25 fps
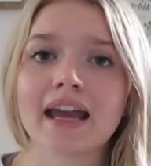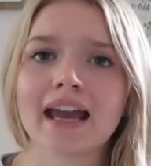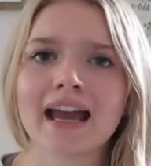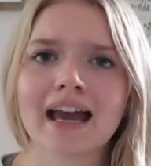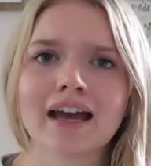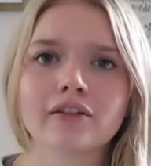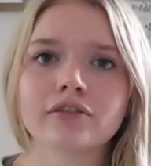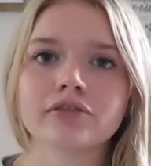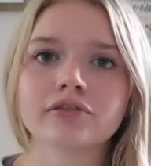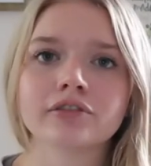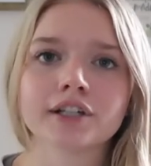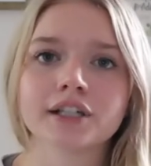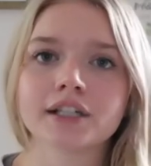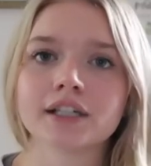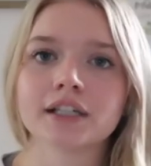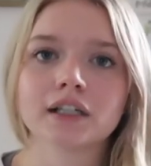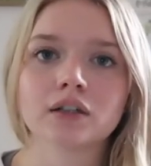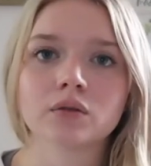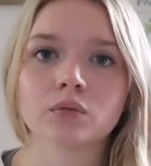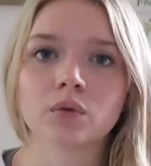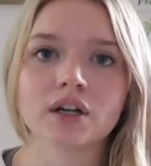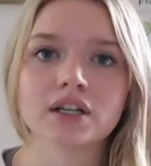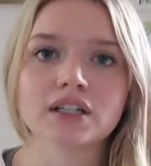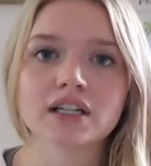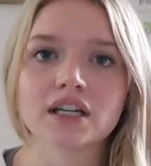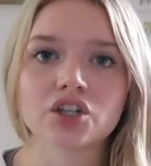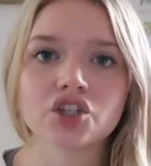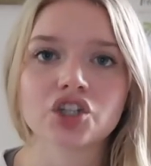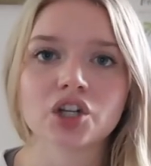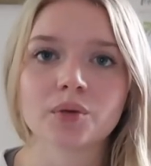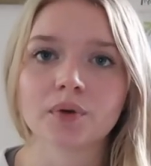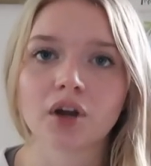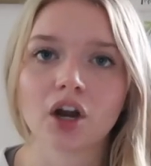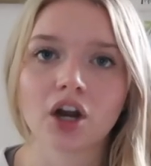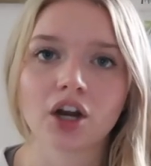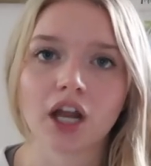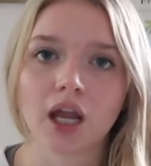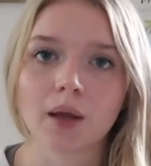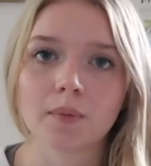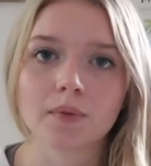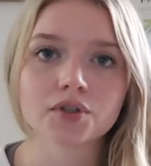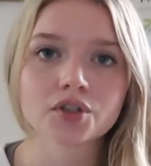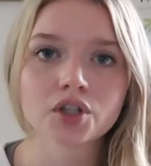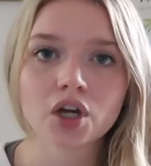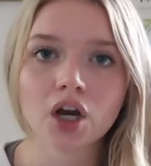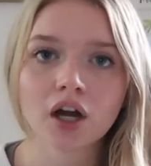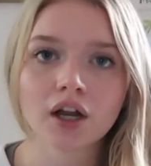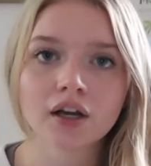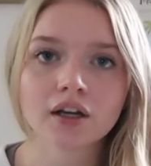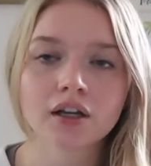It had free one-day shipping on
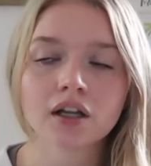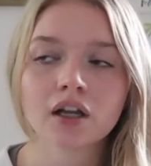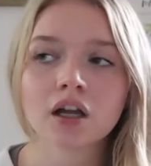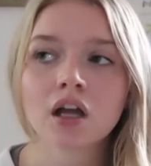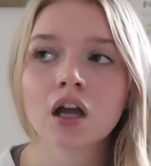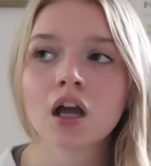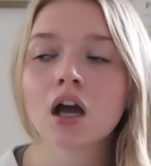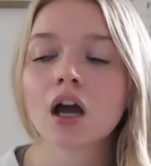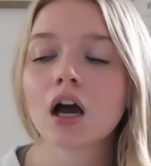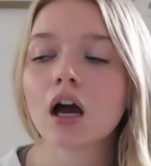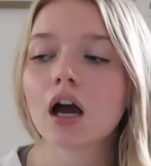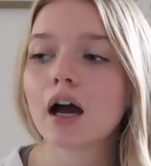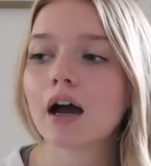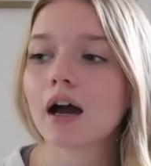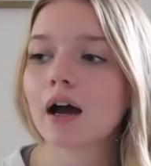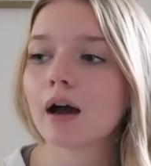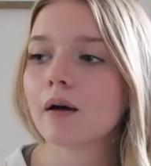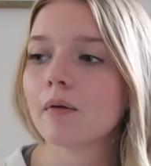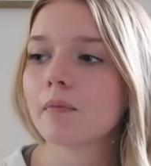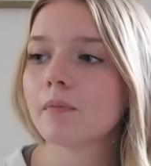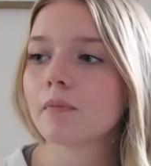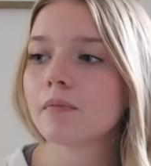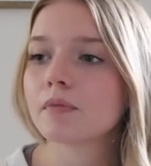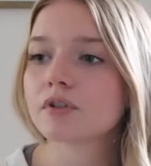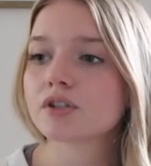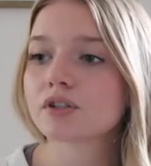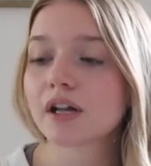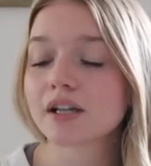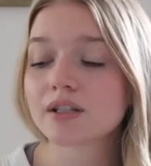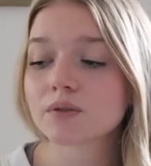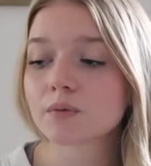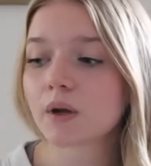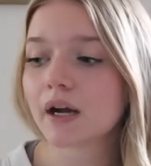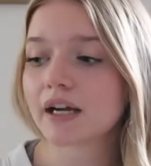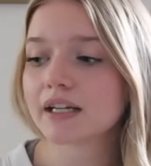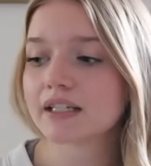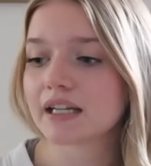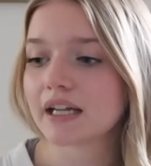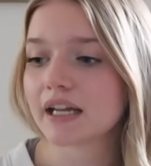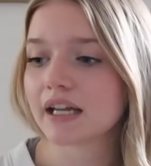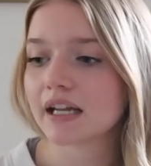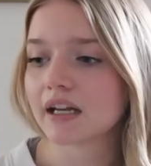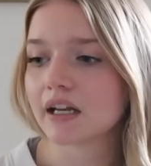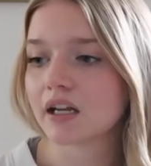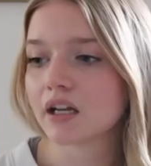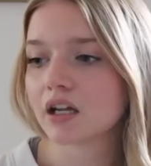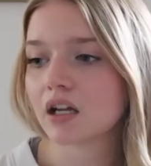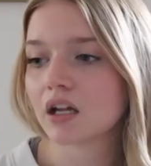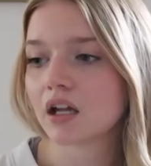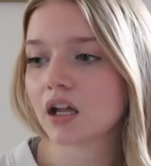Amazon. Um, so that's what I
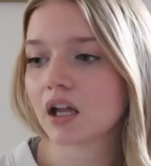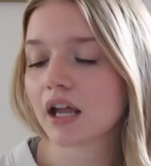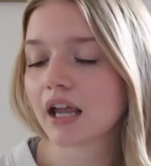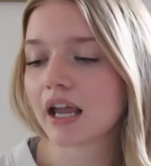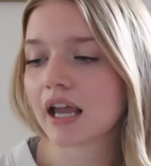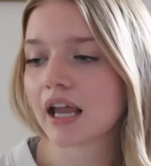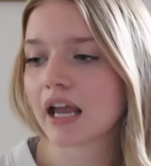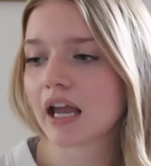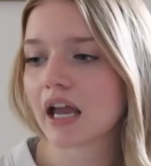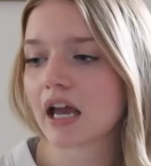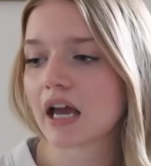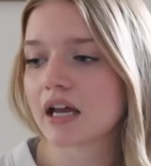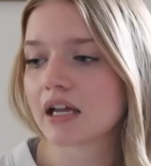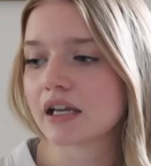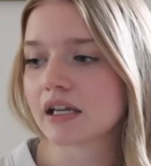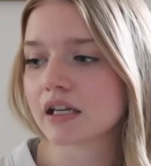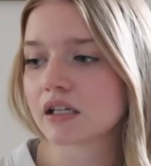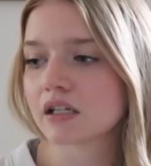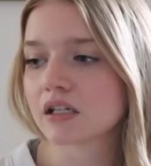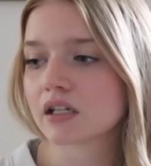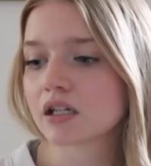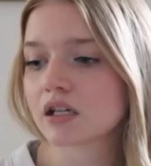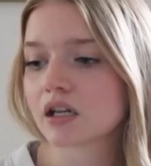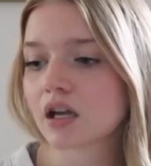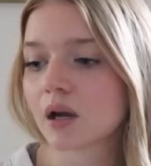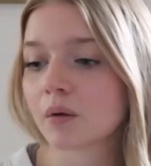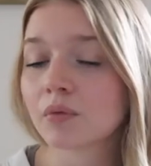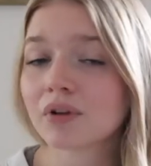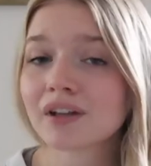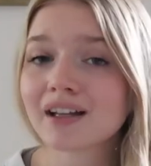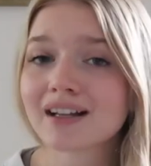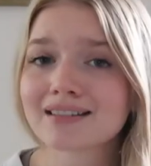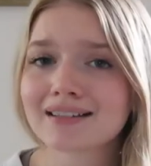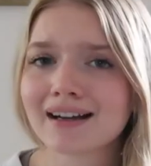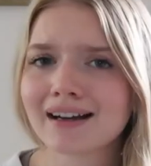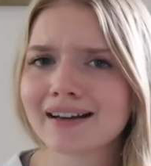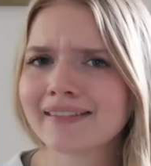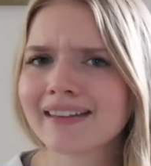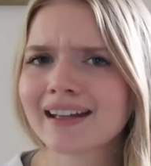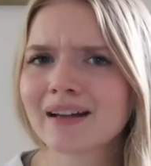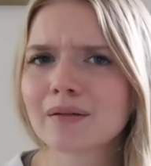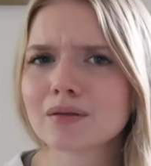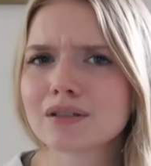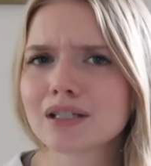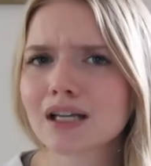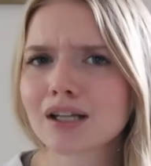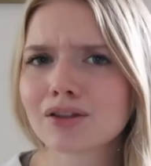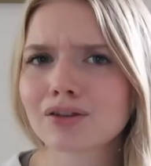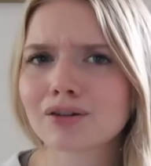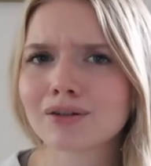did, and I'm really excited. I think it
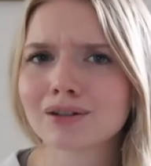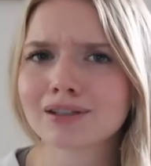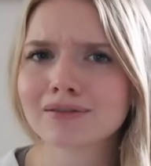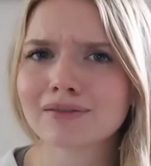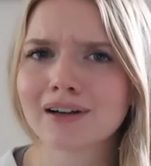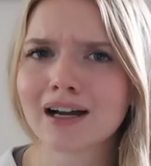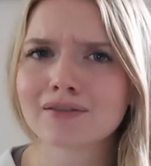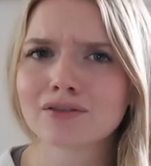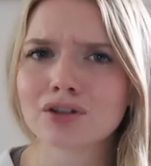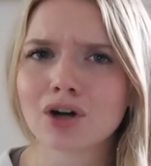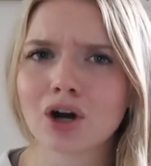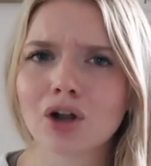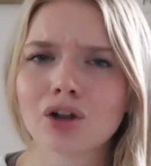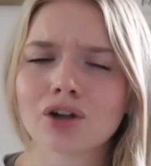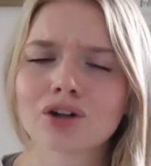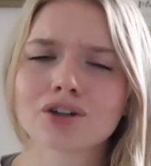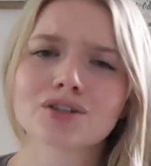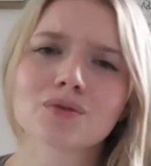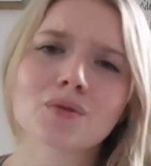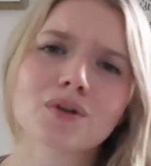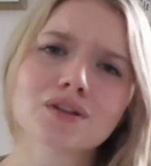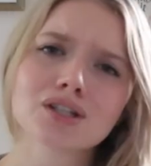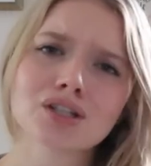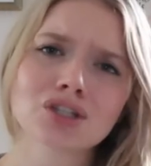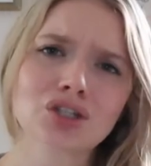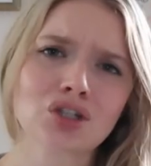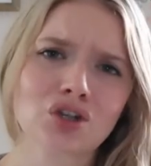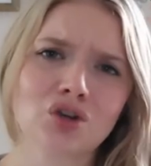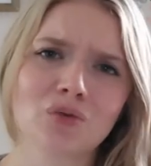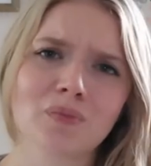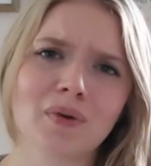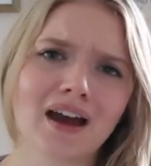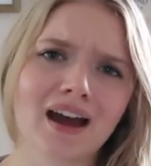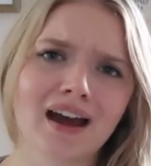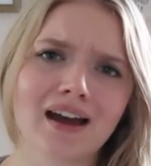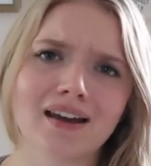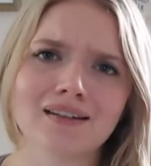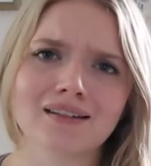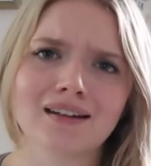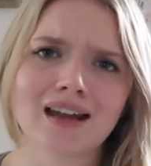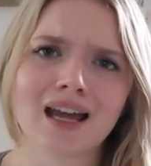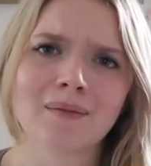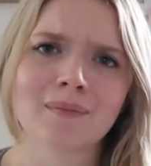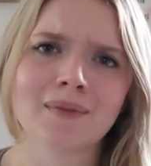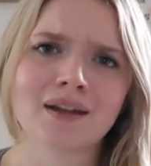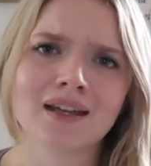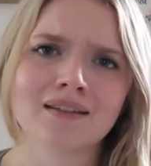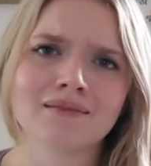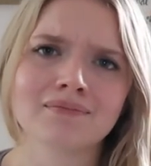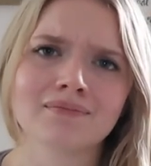was like $35. It wasn't too bad.
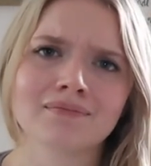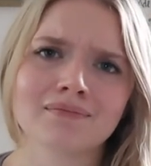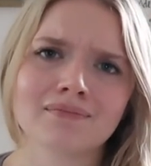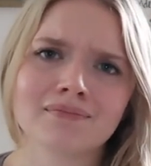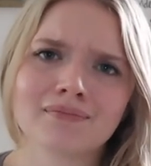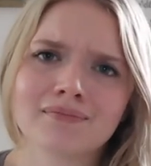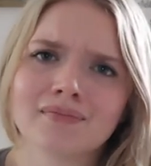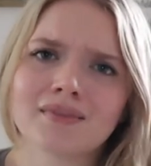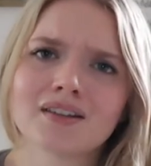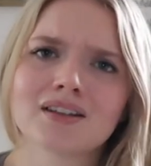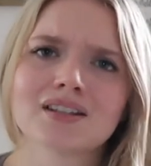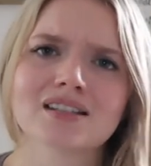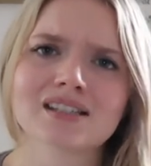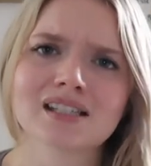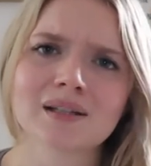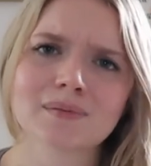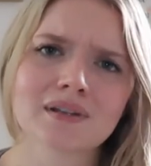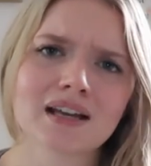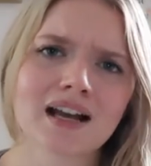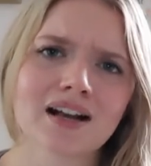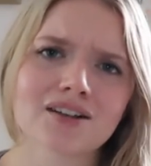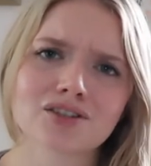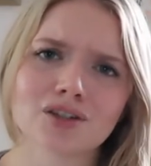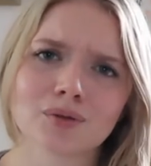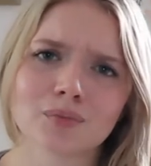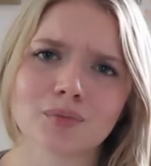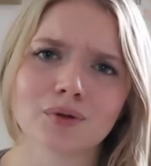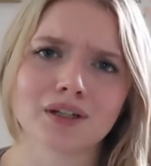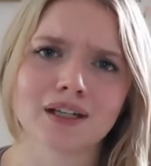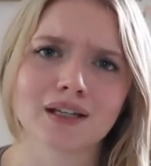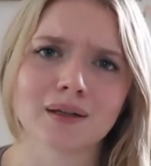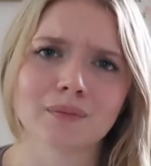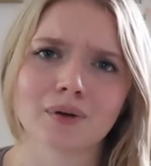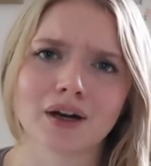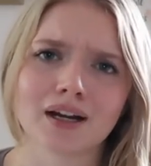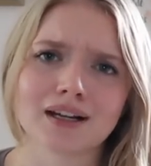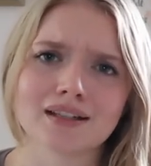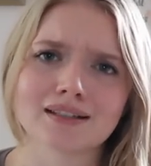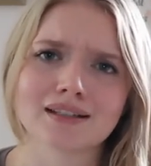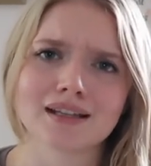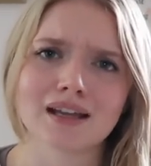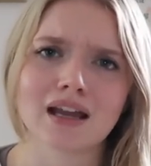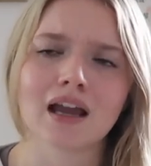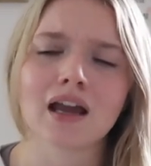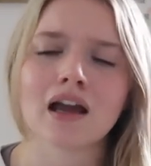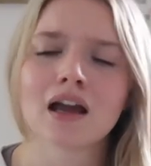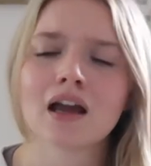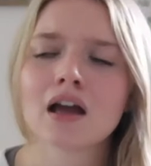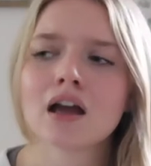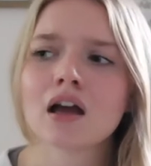I mean, sleep sacks are pretty
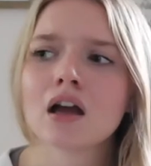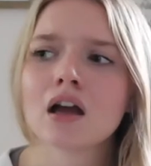pricey.